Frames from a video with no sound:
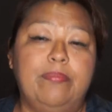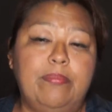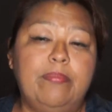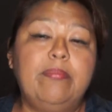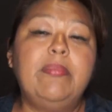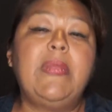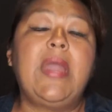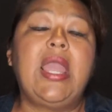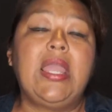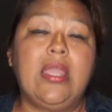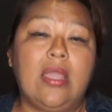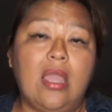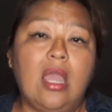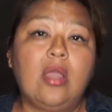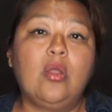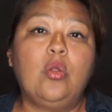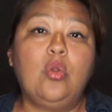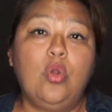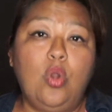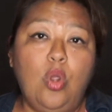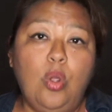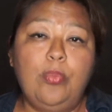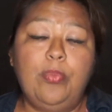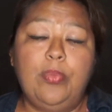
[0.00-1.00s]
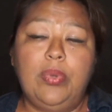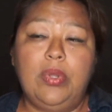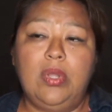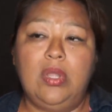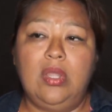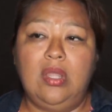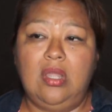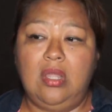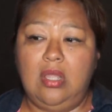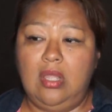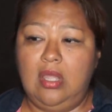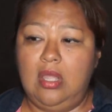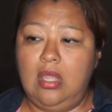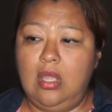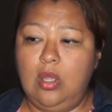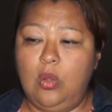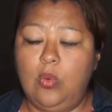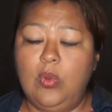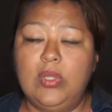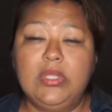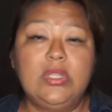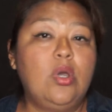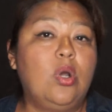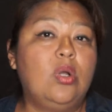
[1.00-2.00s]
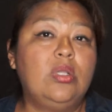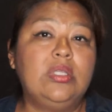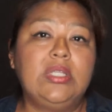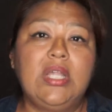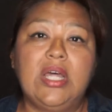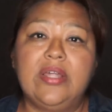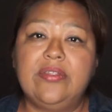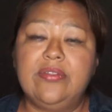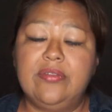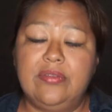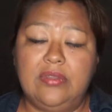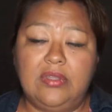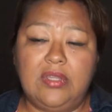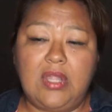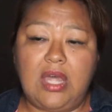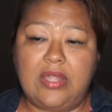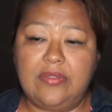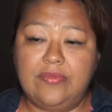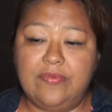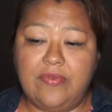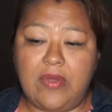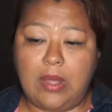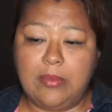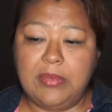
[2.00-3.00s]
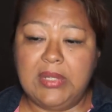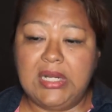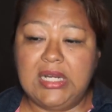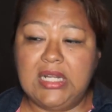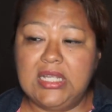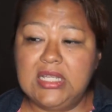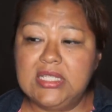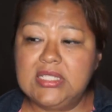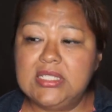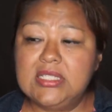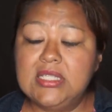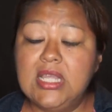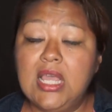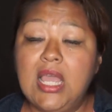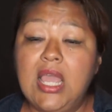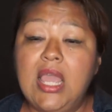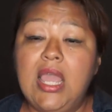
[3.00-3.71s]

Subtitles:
make a group with all that families,